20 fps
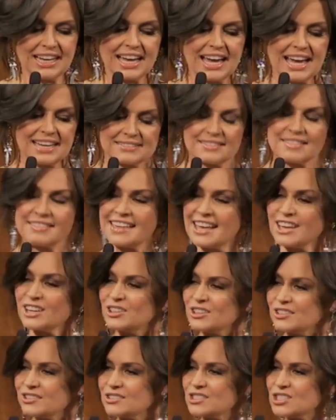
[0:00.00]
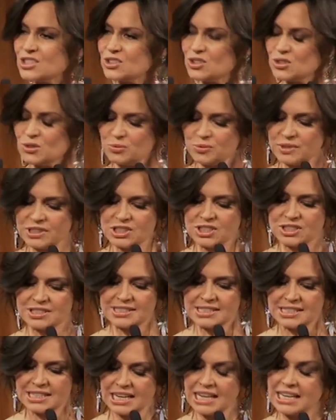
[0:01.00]
And thank you to you,
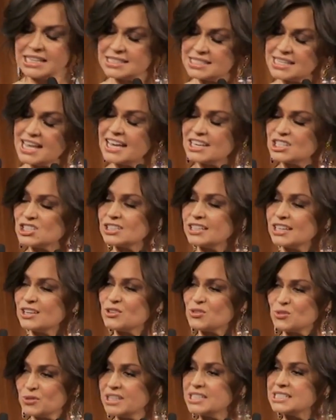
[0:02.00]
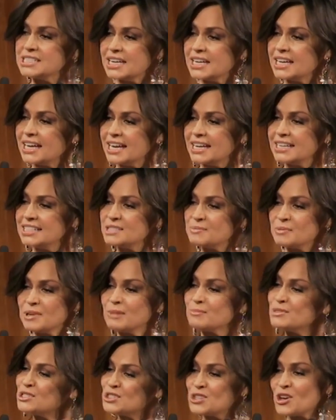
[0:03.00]
Richard. It's actually 3 decades, but
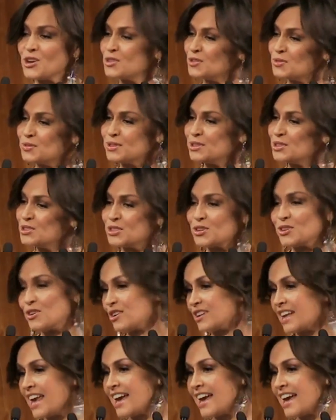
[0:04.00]
I'm so thrilled you're not